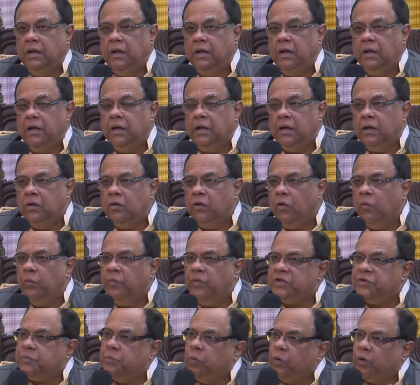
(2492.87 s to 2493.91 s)
You know
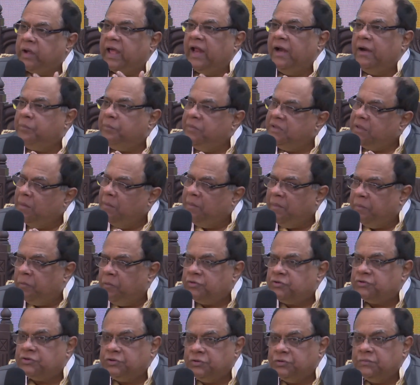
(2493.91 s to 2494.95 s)
which book helped me the
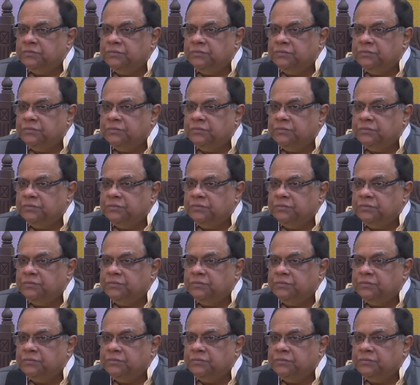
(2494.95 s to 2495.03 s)
most?